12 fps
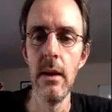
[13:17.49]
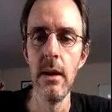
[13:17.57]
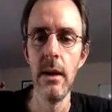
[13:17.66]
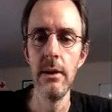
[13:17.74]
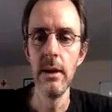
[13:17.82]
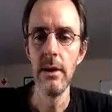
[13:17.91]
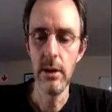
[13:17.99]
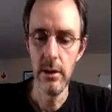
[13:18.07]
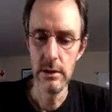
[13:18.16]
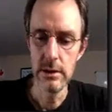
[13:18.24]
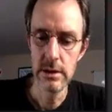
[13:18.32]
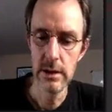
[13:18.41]
And then the
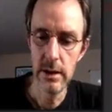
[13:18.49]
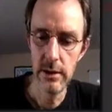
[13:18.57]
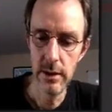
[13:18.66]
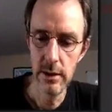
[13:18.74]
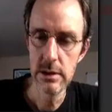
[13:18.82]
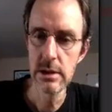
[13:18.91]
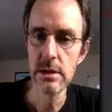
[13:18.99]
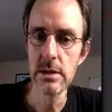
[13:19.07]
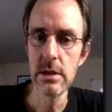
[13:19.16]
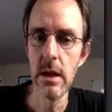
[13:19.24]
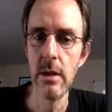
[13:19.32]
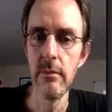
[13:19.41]
host, now the host
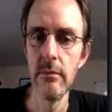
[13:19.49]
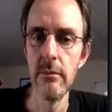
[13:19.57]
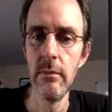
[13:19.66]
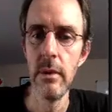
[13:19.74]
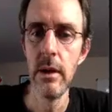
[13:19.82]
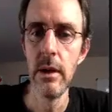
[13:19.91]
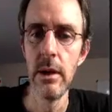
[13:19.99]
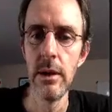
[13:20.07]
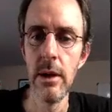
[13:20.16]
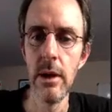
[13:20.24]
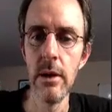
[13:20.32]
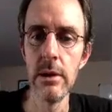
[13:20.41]
is the
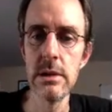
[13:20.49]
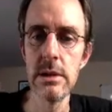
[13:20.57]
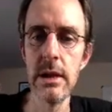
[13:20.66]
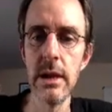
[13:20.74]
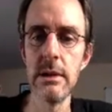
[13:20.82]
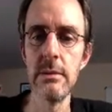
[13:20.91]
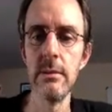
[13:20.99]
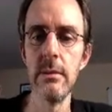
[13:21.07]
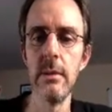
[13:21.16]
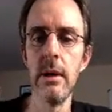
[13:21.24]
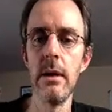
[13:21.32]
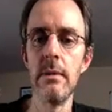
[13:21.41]
host that
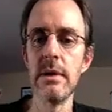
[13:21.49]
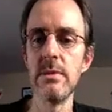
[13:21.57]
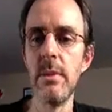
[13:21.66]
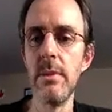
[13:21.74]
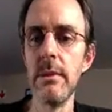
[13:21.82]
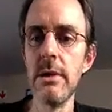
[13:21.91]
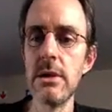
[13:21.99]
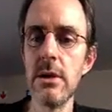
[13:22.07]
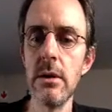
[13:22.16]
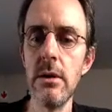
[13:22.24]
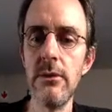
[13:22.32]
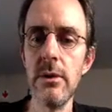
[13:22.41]
it must be published
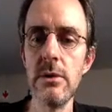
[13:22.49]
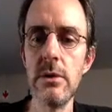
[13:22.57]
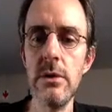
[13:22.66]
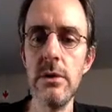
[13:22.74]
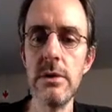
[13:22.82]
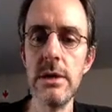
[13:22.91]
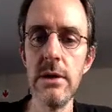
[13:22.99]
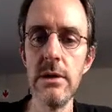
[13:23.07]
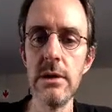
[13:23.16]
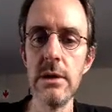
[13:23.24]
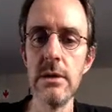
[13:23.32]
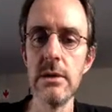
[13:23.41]
on. If you use 000,
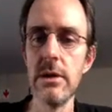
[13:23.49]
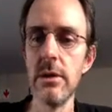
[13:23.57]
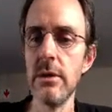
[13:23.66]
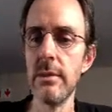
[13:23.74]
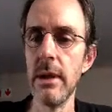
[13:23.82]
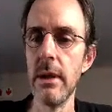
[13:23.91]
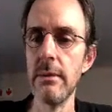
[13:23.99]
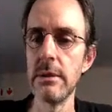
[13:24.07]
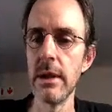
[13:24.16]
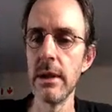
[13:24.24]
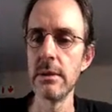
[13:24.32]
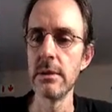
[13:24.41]
you'll be able
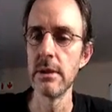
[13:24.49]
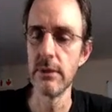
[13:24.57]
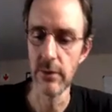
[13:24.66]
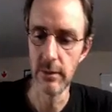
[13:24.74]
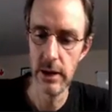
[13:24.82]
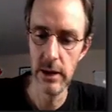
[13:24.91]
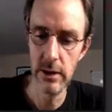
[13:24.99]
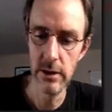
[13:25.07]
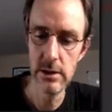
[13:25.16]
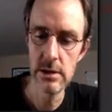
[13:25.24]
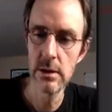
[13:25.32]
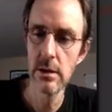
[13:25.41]
to access it from any
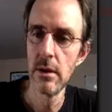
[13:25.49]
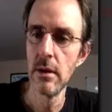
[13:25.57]
host.